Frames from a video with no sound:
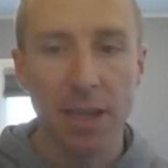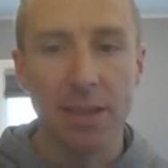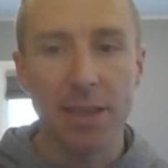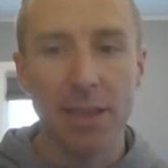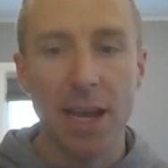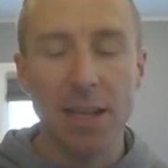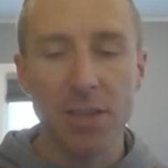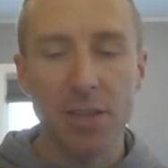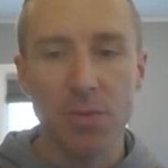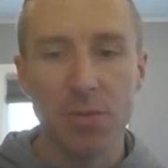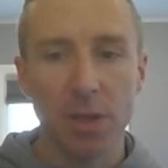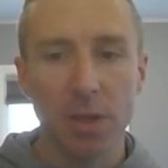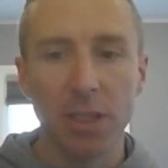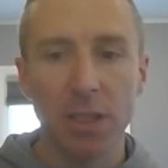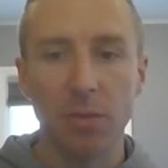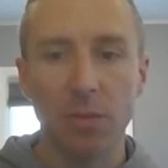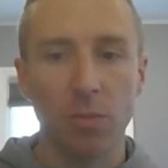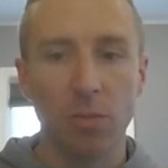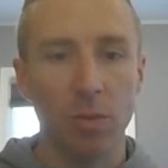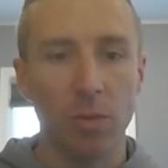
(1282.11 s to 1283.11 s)
And that's
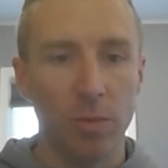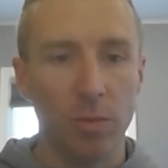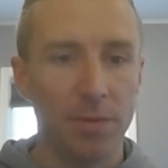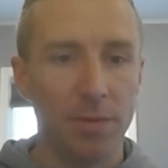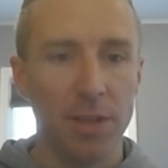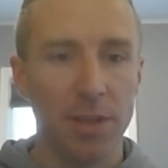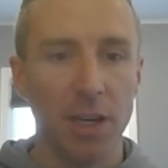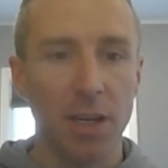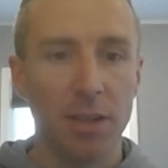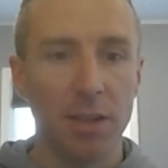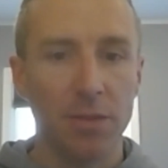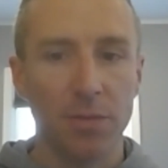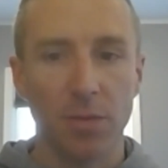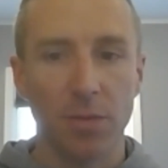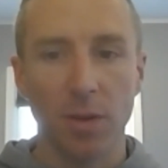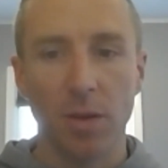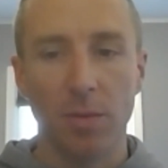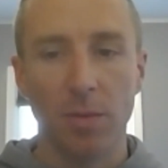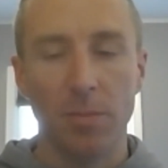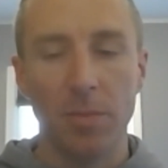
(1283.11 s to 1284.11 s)
really what we've done
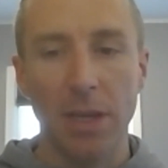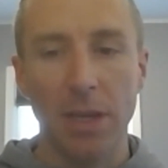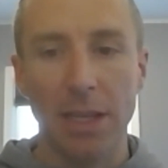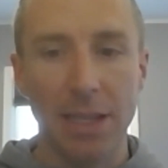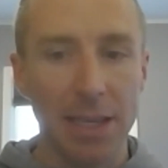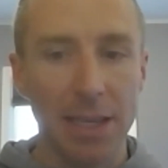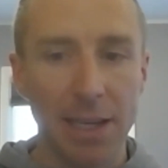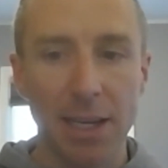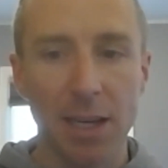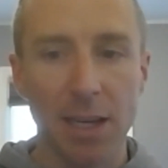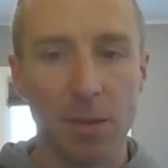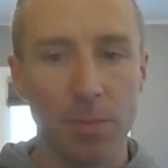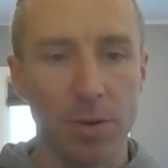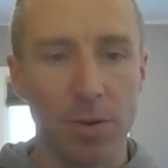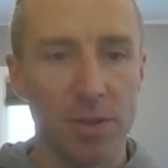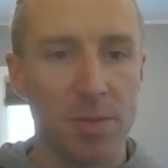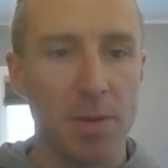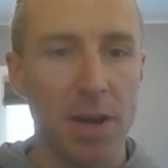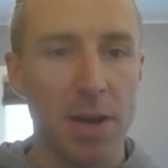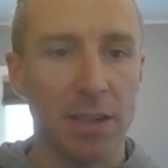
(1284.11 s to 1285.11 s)
from an income
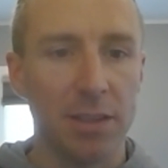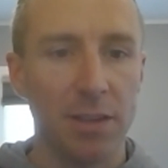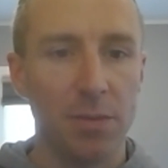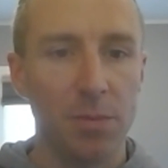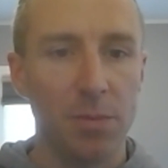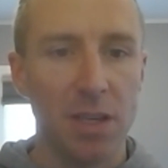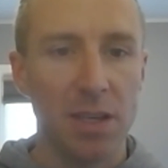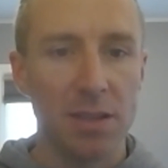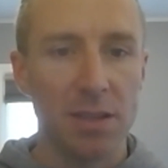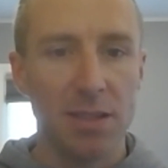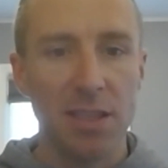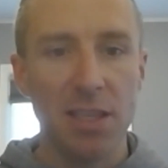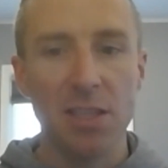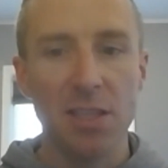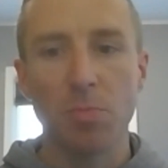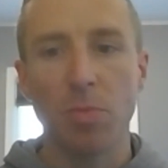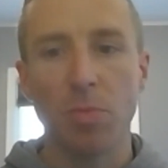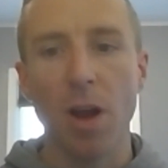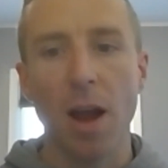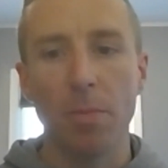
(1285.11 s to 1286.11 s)
perspective because
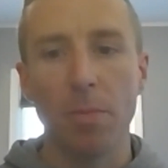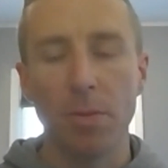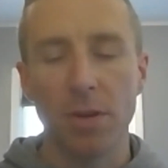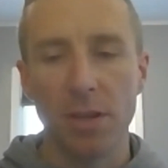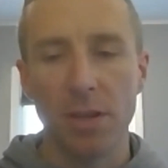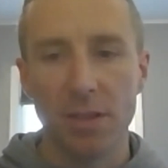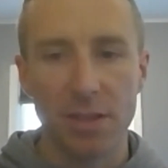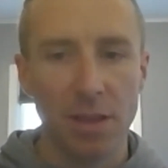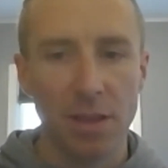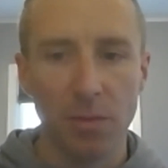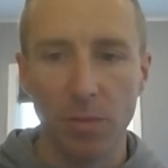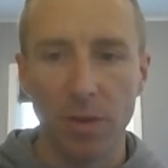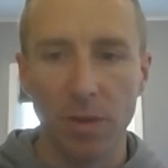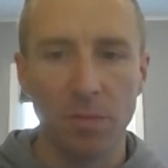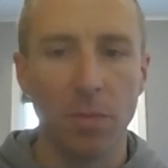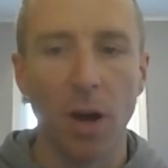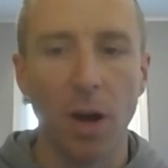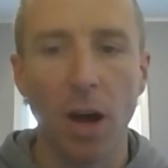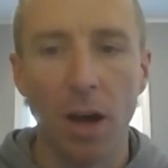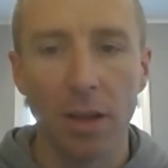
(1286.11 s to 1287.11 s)
these properties that
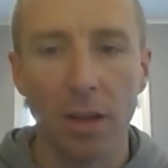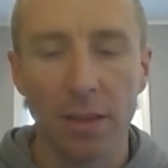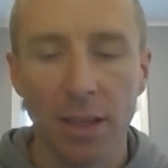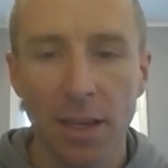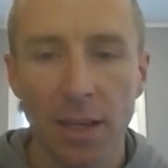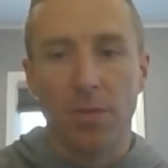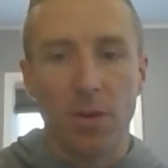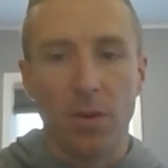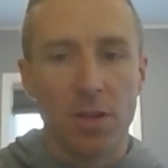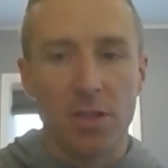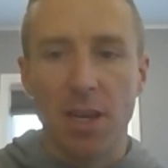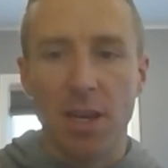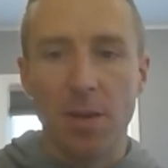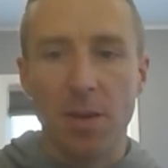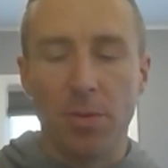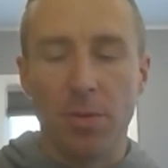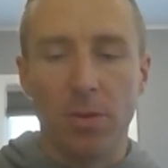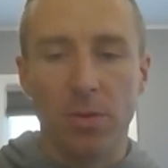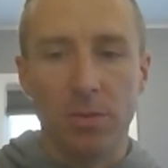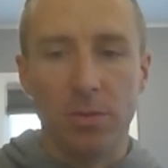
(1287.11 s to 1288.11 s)
we bought, for
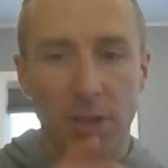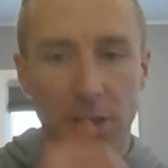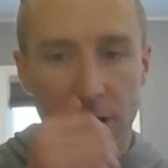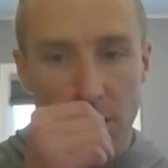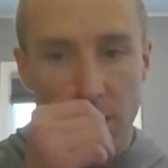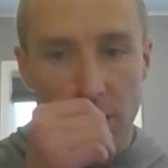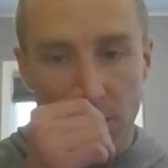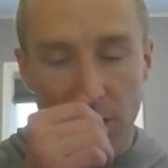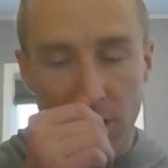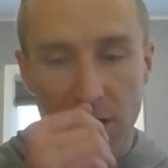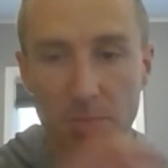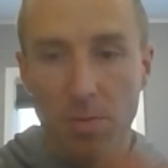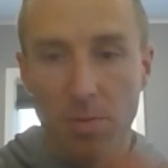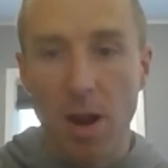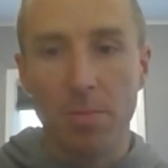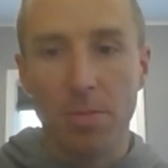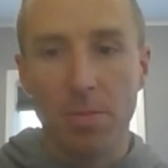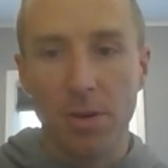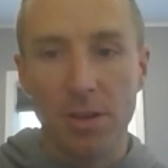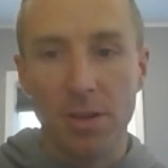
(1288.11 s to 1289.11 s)
example, you know, these
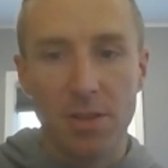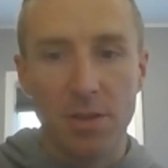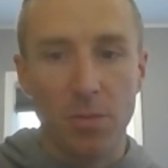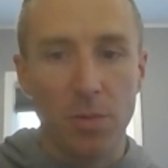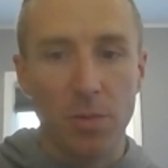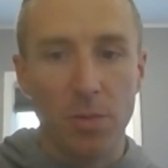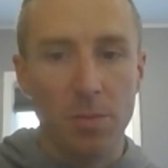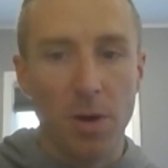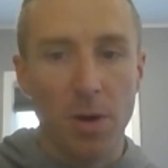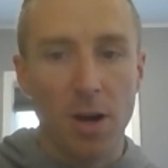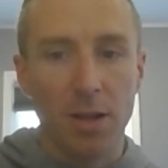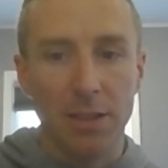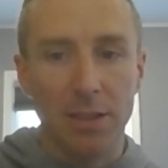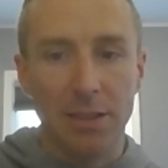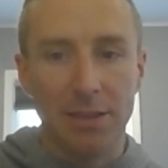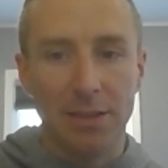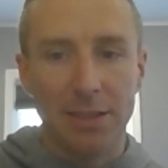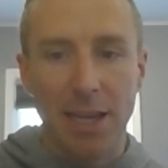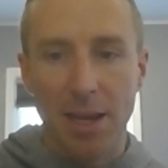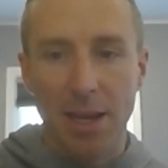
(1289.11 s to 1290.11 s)
properties that we bought
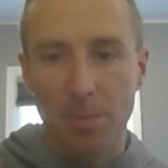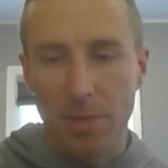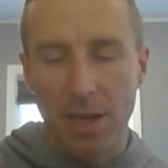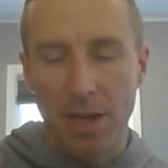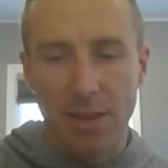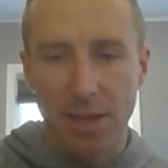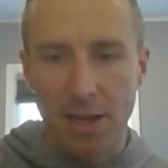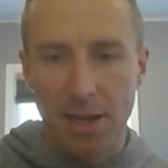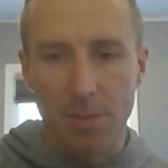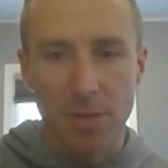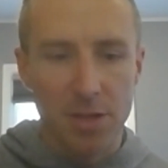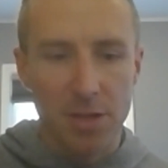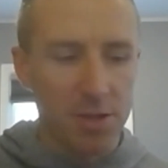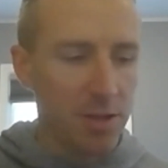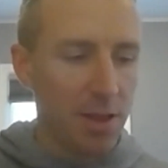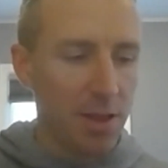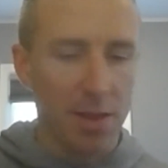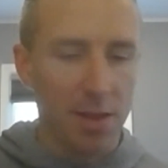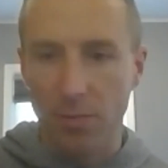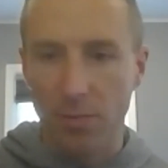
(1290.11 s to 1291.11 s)
in Tampa, I think I
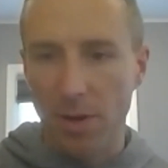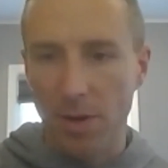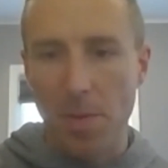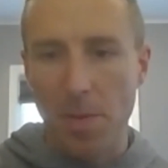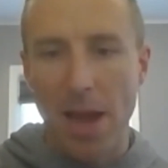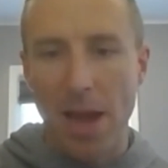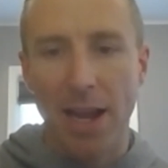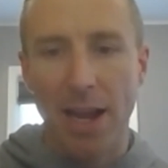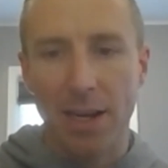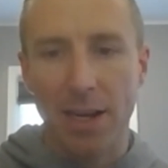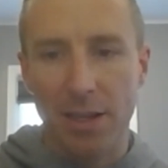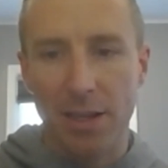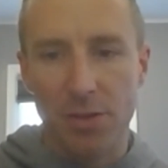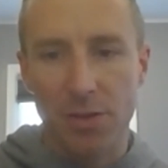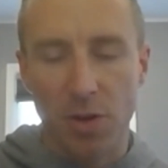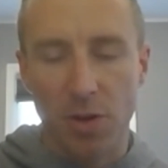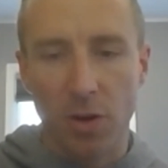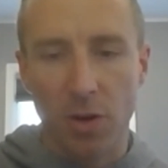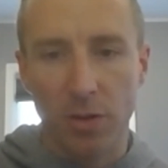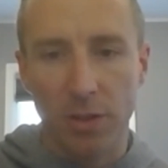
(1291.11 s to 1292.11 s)
mentioned the three
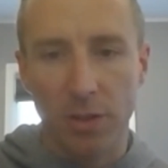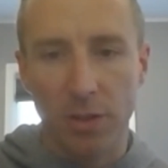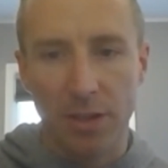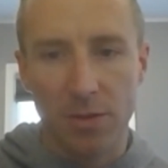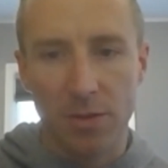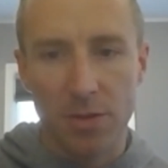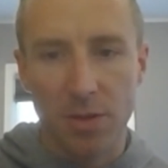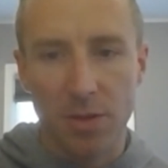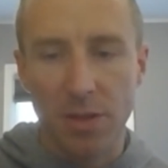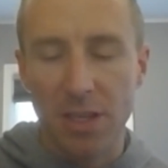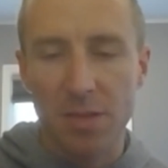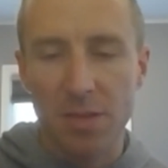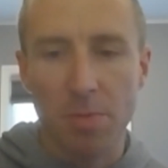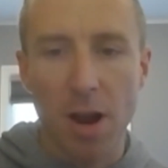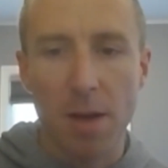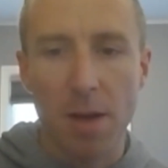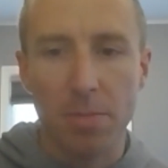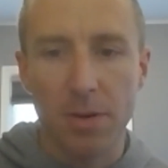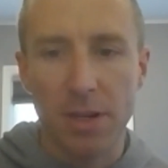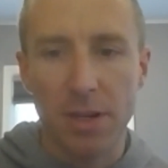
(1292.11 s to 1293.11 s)
package earlier. So these
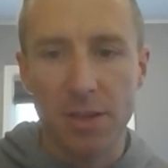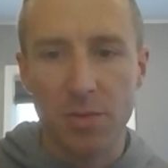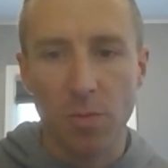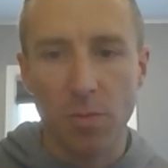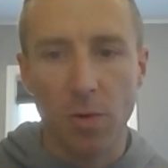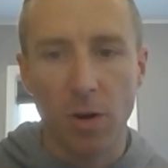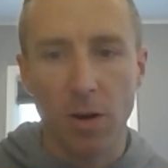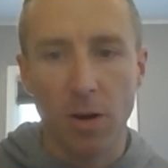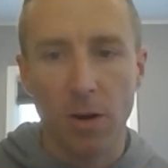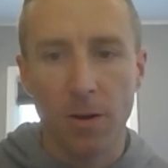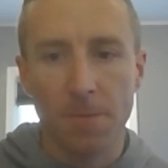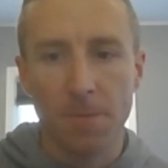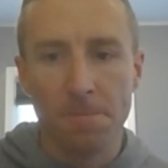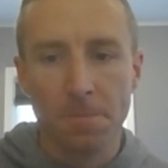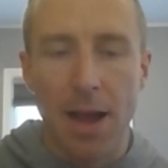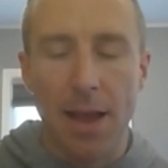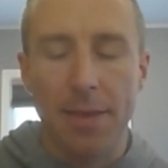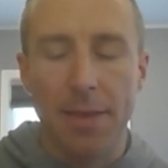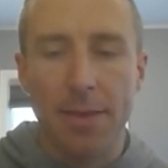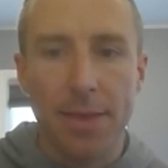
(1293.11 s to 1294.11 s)
properties were,
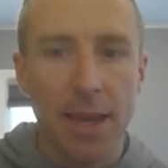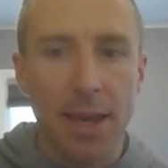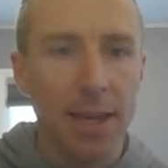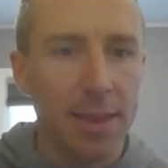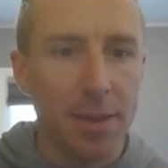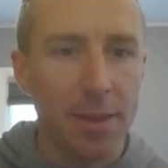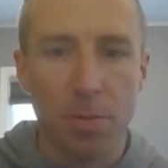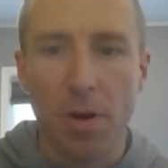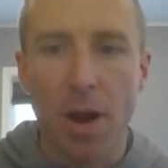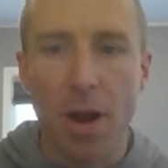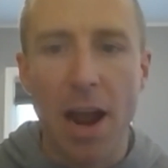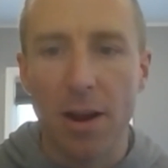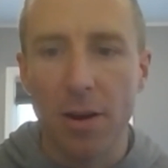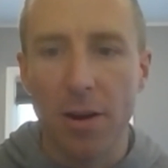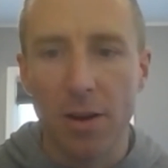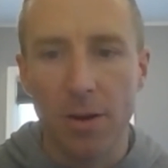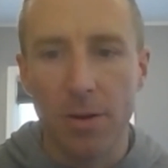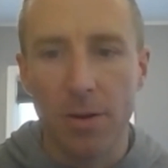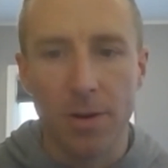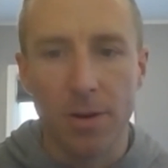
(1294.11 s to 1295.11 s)
I think the
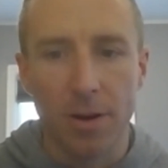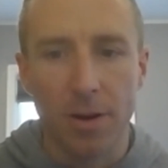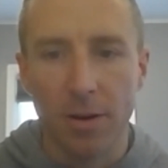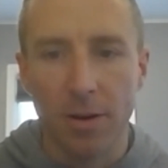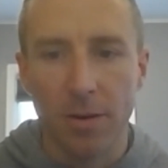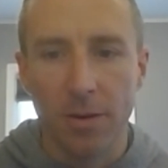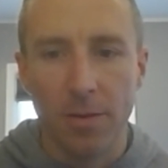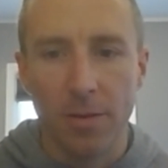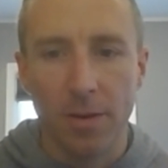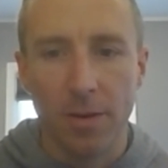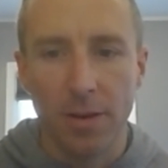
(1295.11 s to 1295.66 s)
prior owner